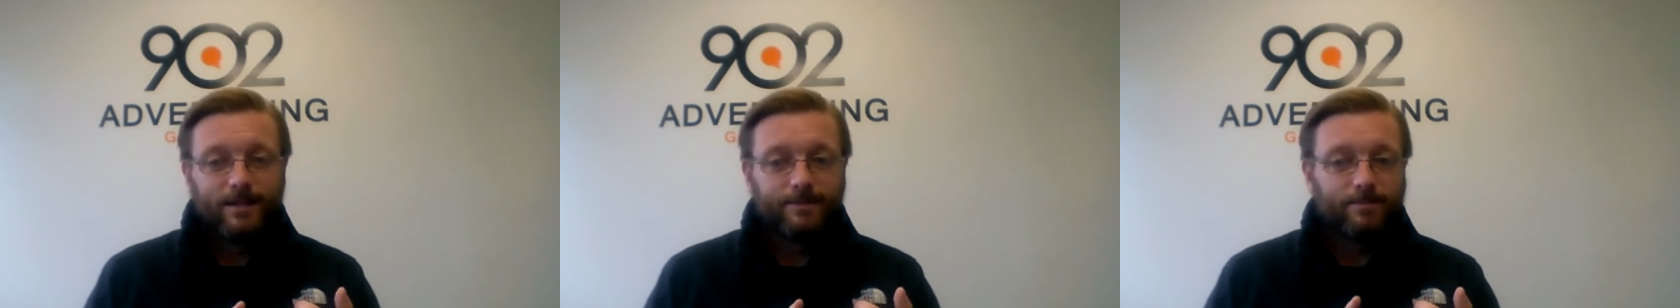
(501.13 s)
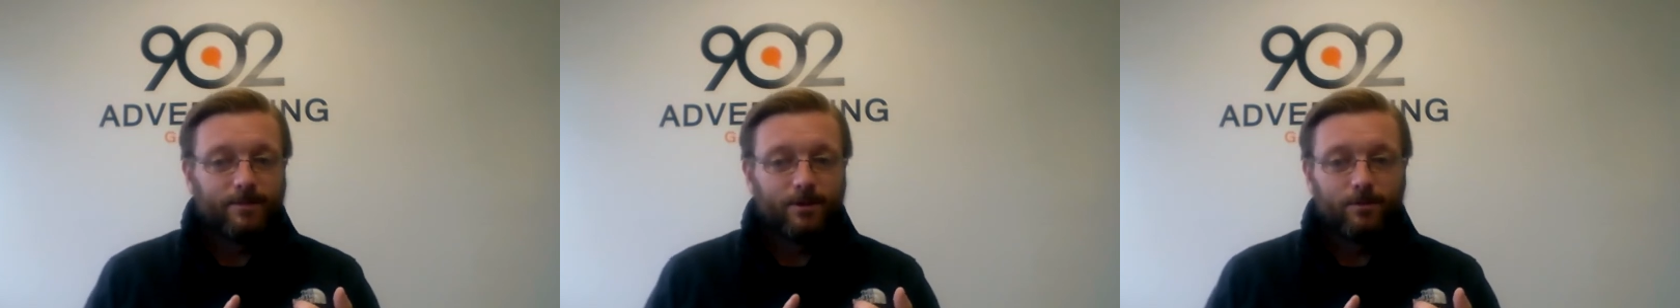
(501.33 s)

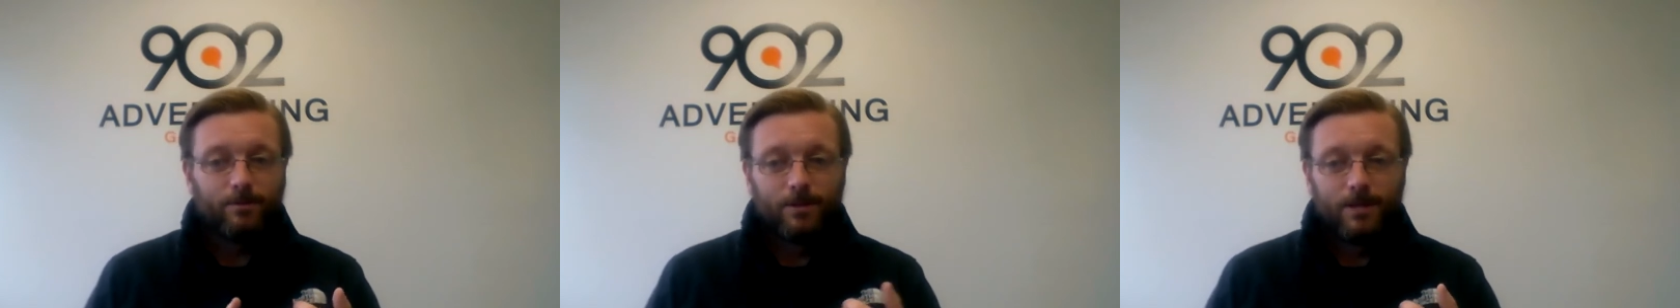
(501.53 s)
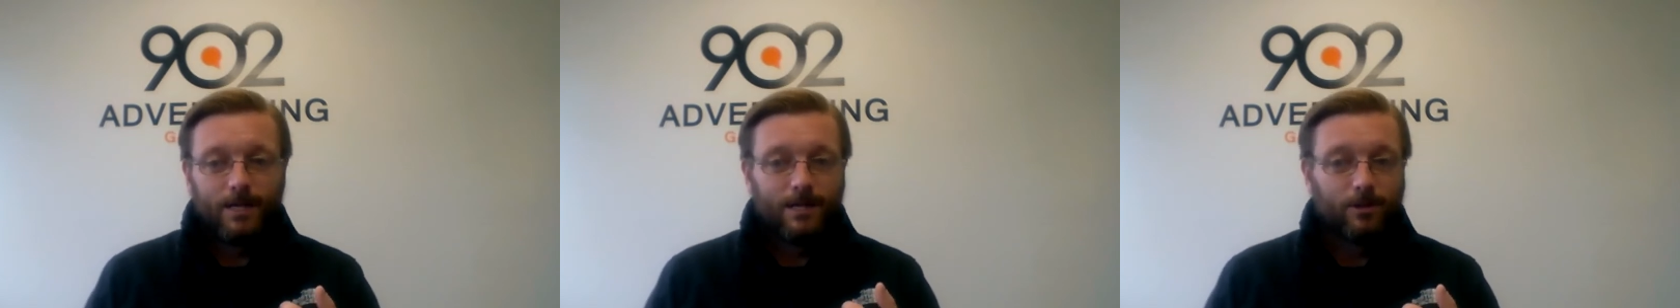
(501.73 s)

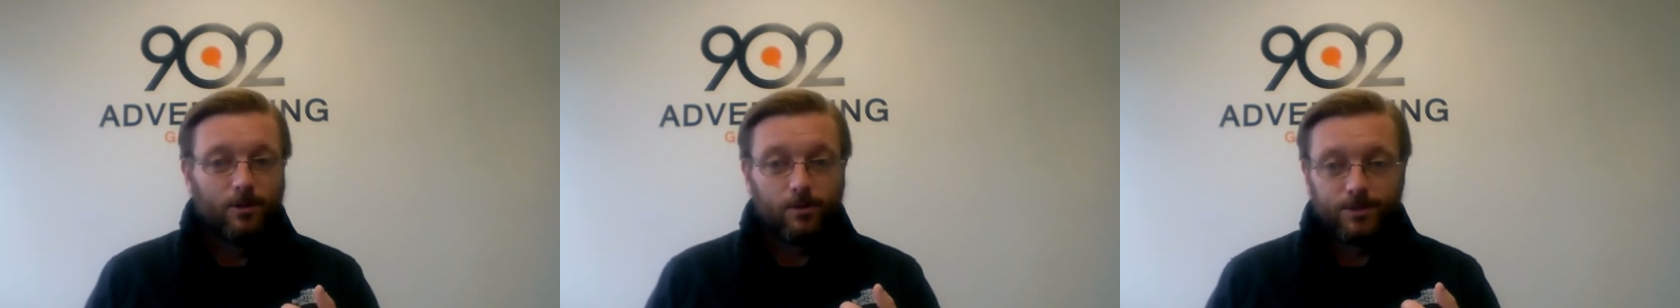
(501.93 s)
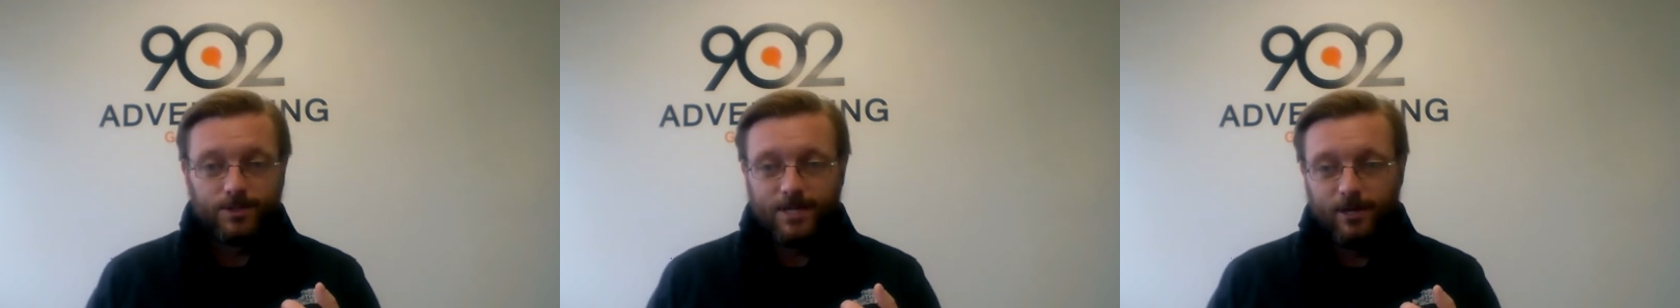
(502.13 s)

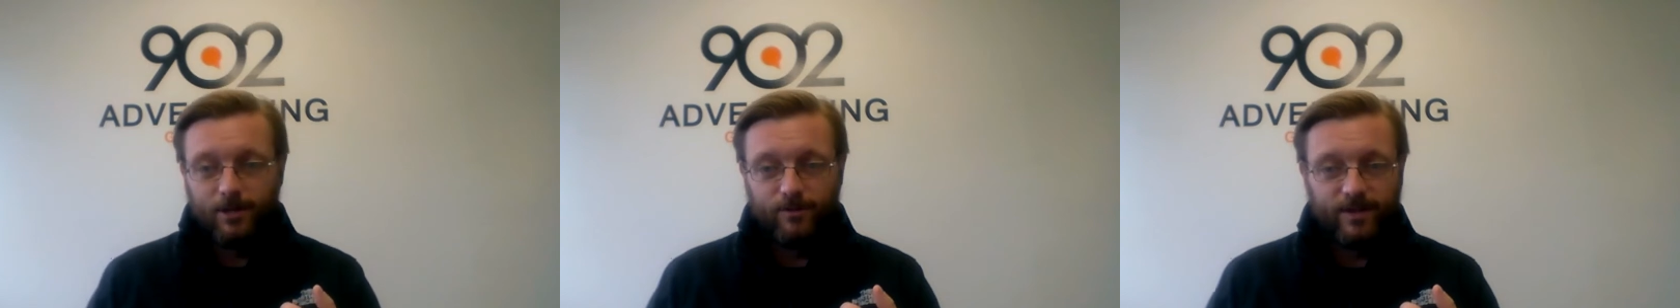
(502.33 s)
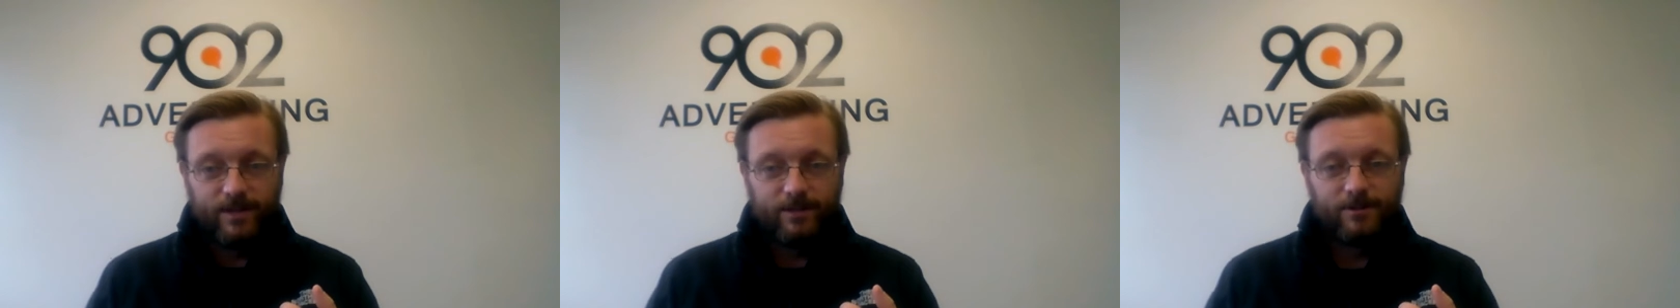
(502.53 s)
local
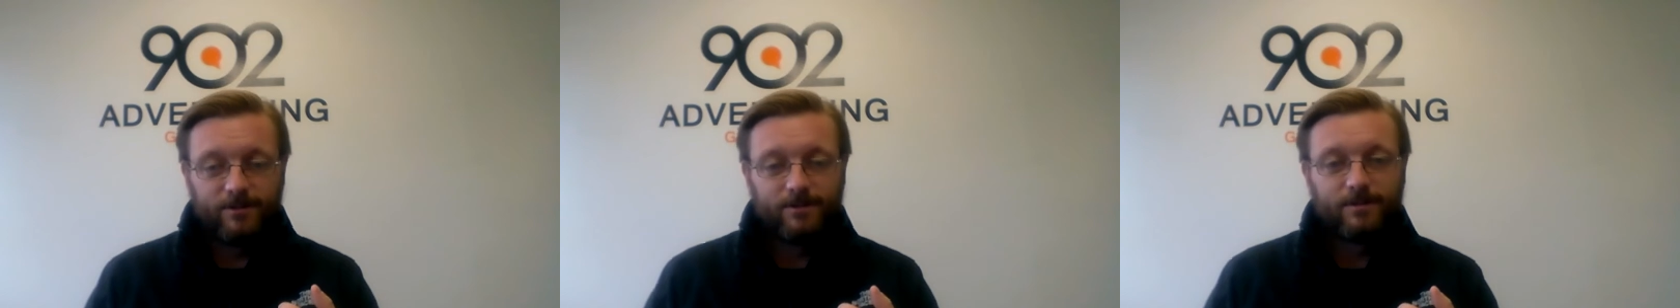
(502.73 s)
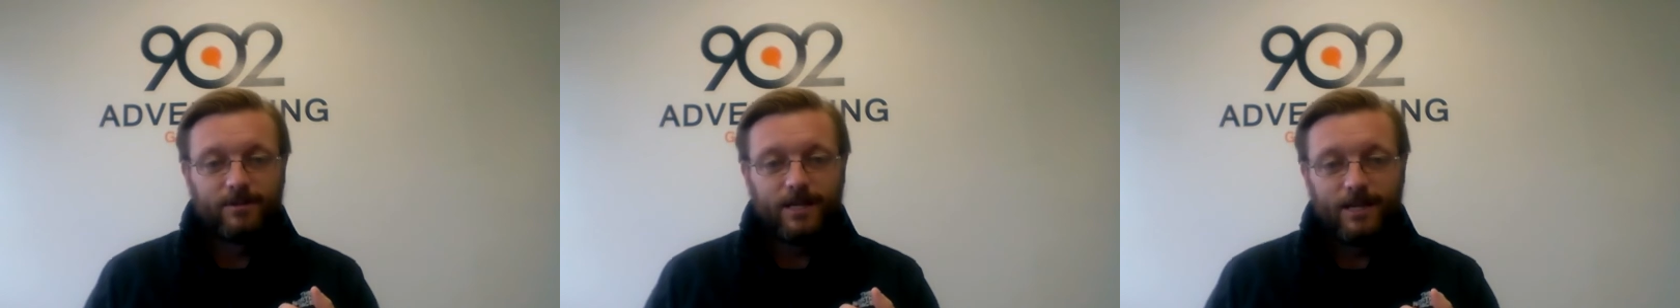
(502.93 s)
cider
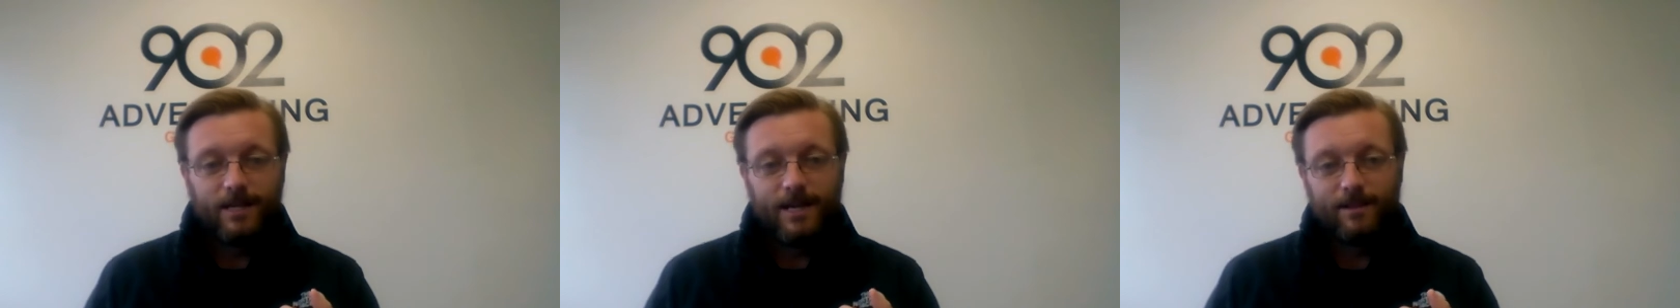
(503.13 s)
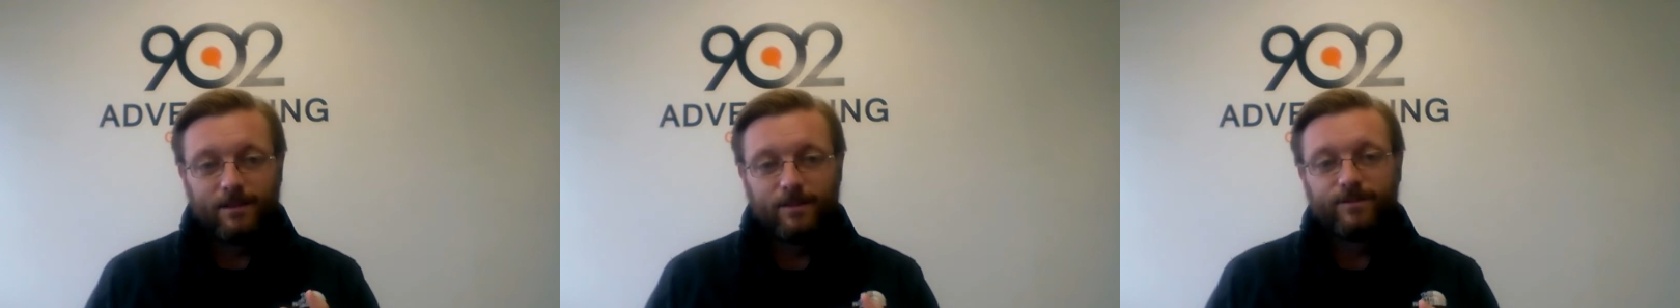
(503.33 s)
vendor,
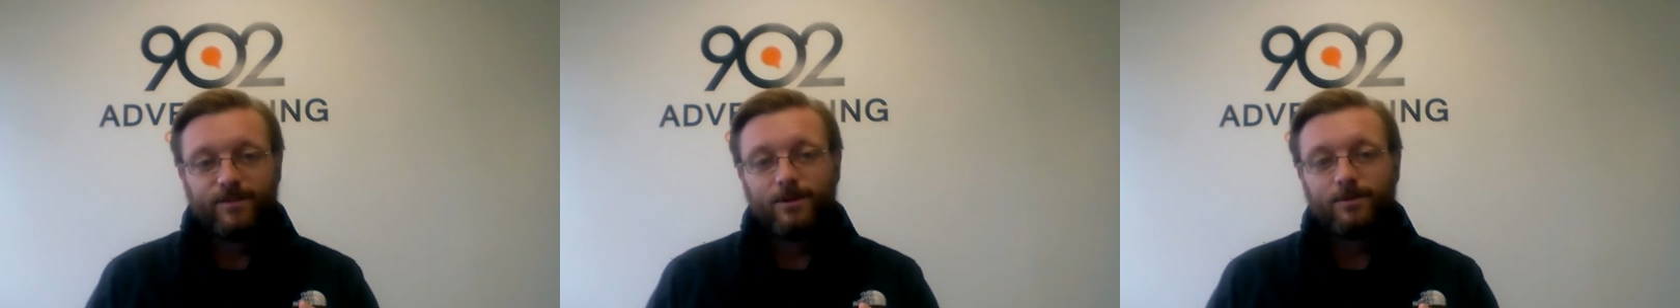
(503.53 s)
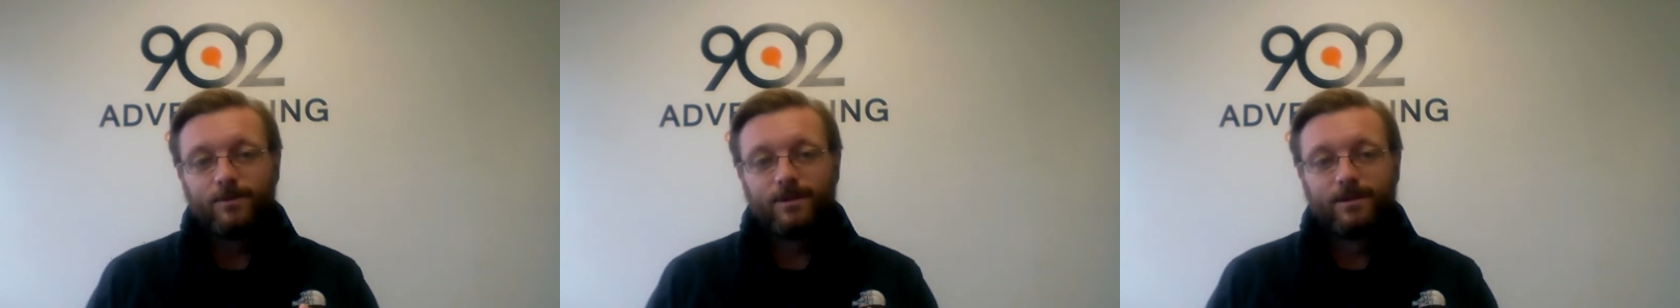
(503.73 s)
Island
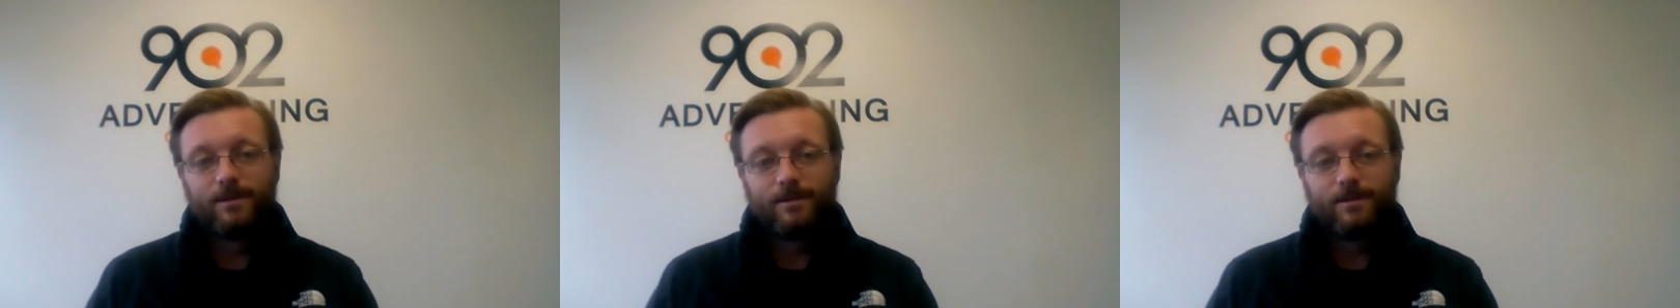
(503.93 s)
Folk.